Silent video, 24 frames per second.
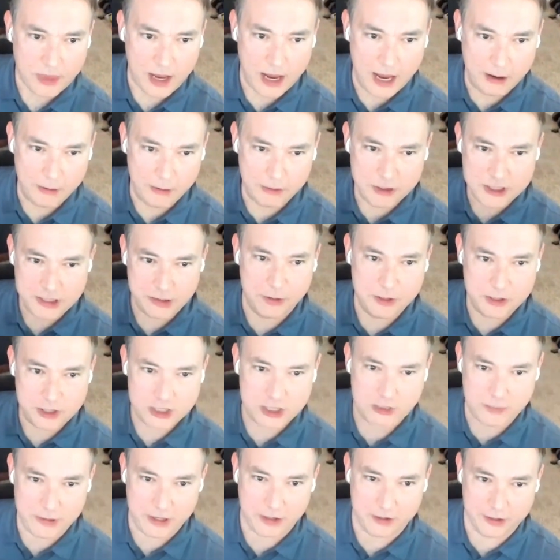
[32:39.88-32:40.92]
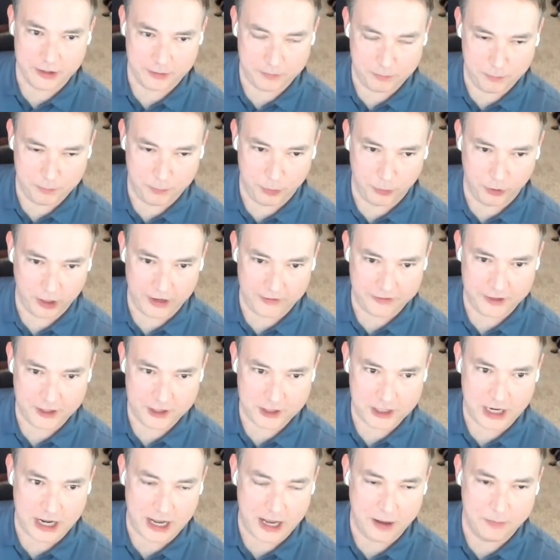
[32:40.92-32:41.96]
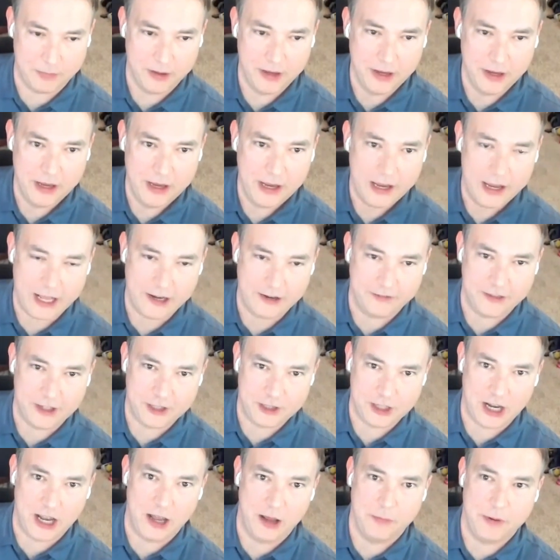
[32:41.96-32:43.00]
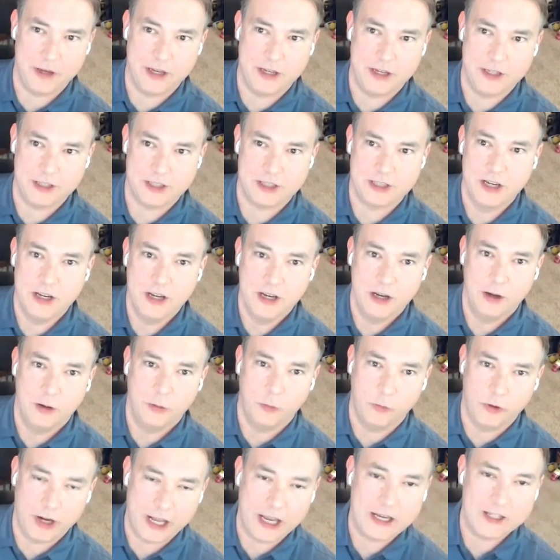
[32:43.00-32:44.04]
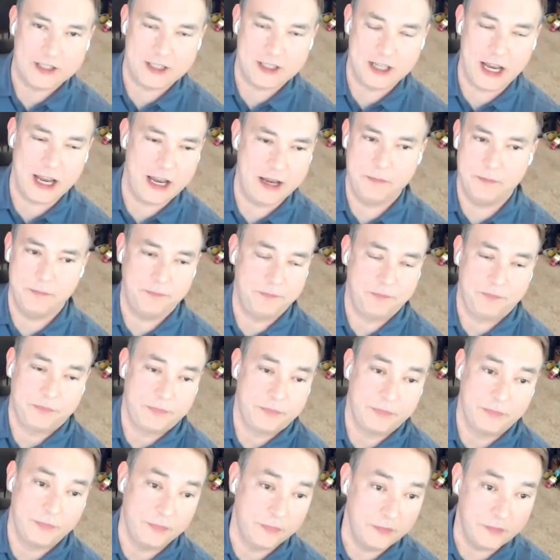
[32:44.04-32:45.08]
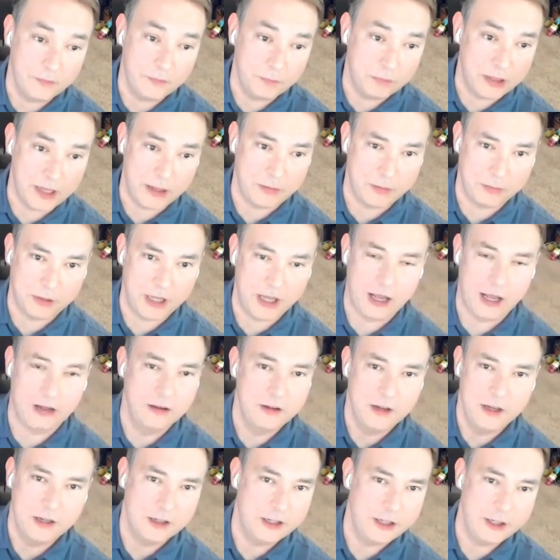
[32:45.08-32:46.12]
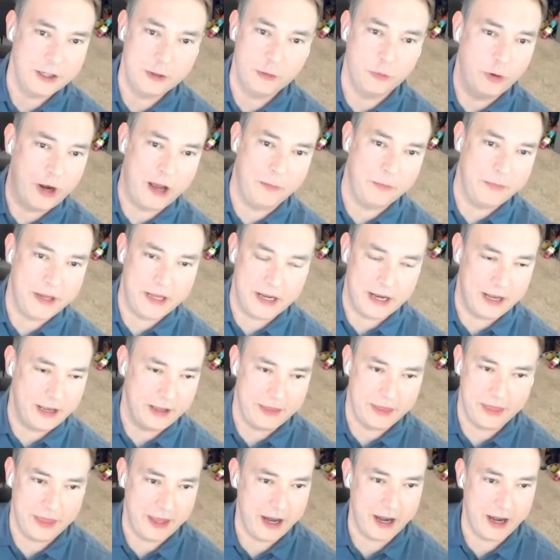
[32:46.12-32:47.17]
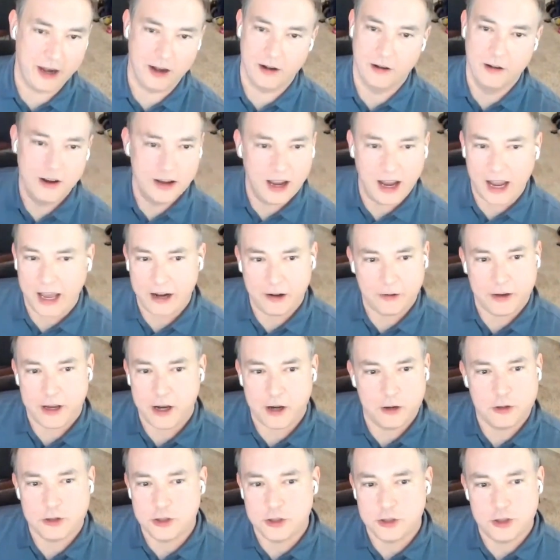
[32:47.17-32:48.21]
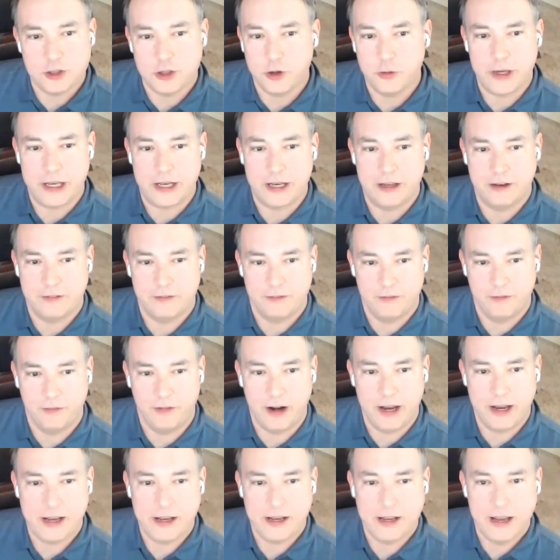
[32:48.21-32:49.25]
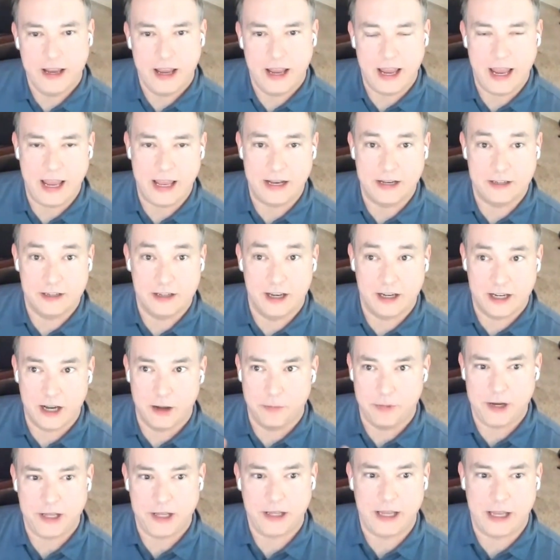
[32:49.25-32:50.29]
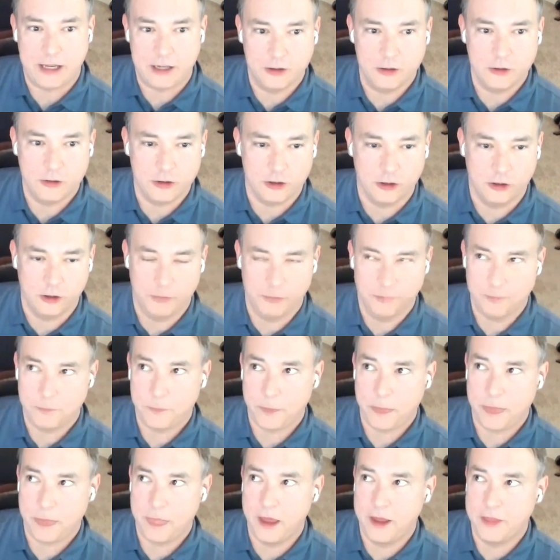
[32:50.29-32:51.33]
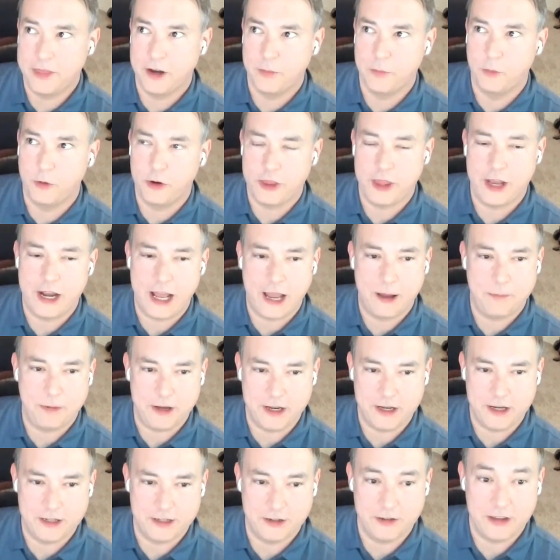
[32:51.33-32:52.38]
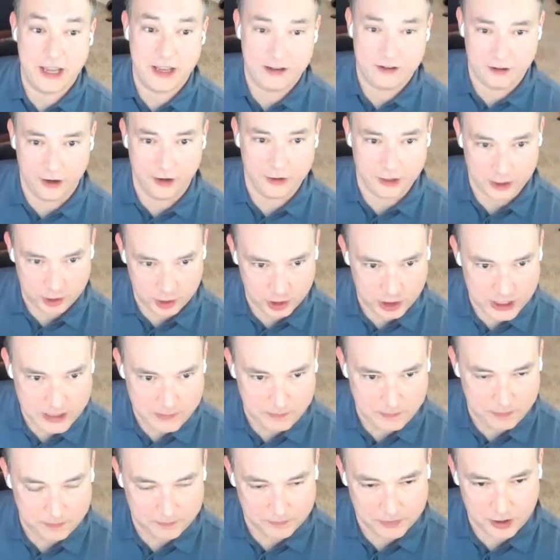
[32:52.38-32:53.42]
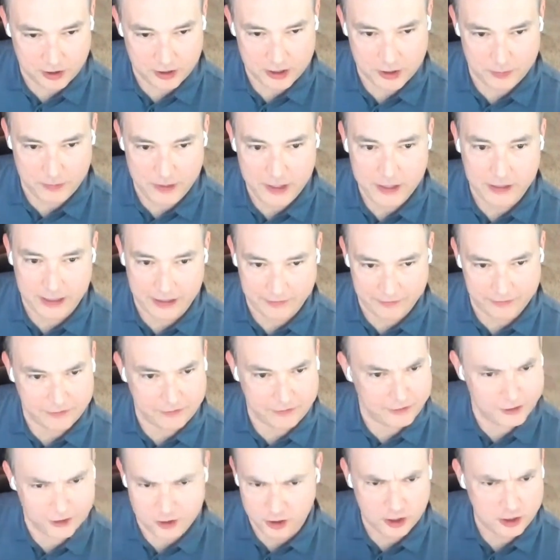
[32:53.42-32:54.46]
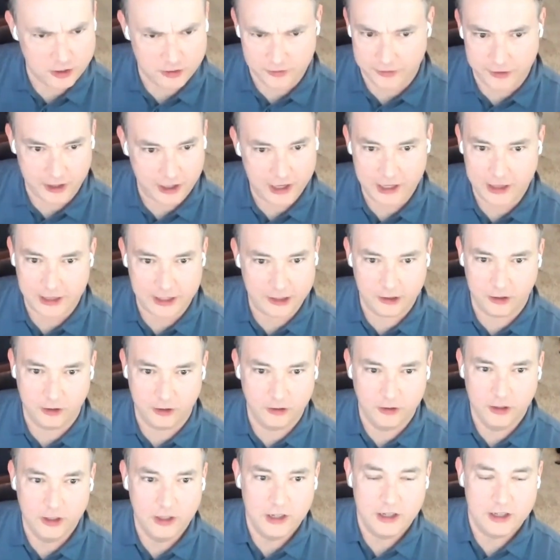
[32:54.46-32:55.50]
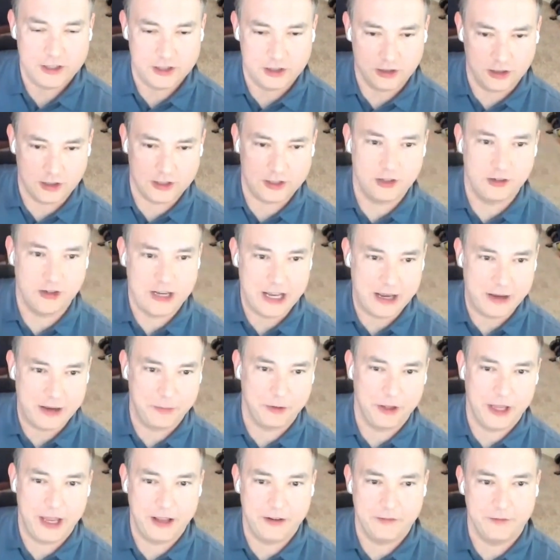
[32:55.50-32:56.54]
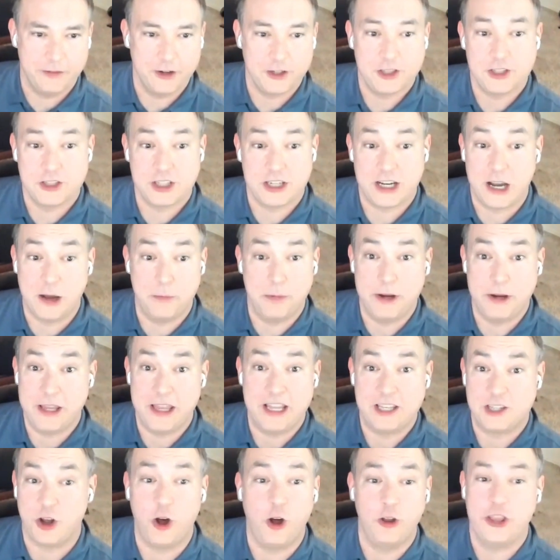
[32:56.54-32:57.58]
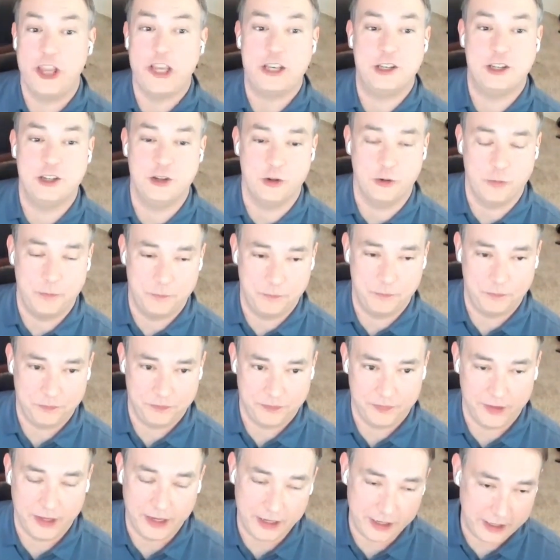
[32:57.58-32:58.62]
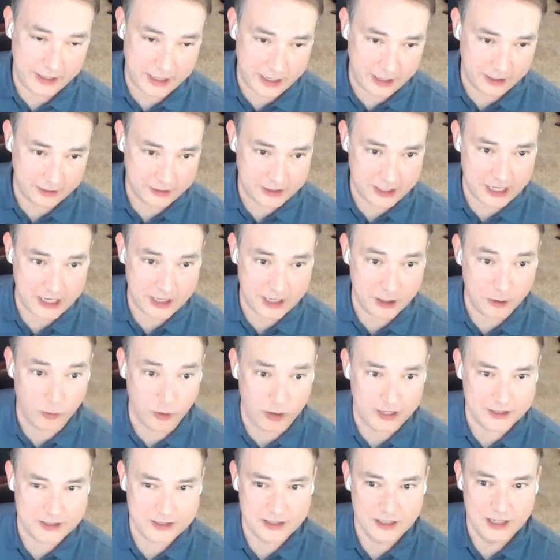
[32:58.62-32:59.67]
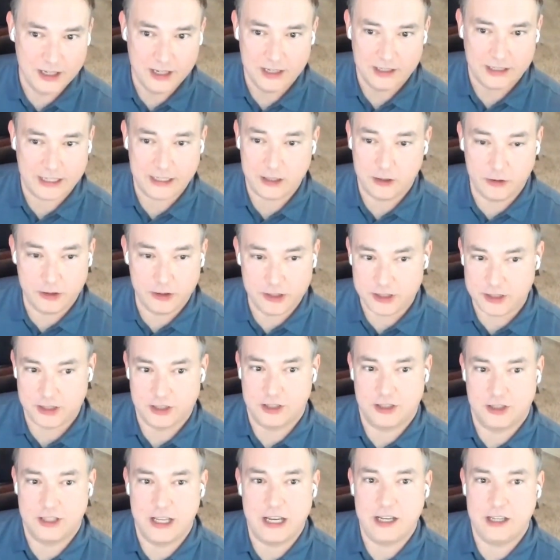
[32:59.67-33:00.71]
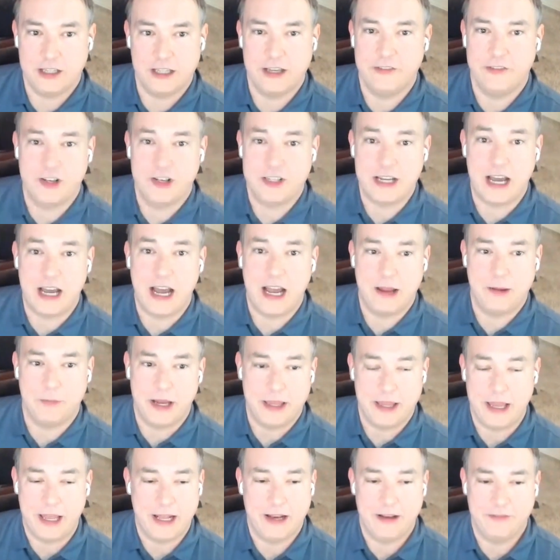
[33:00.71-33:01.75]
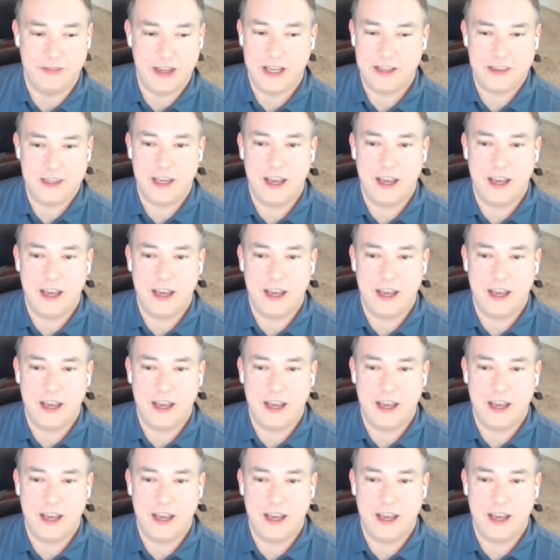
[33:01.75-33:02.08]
I want someone just to be able to pull off the job. And if the job is, when I say blah blah blah, you route me to there, I don't care who's doing it, right? And a company like Google, they're more than happy to do that on the cheap, so to speak, like charge you very little, right, to enable that, versus a company that's all they do. Like, again, I'll say Nuance. Like Nuance is, they live and die by that.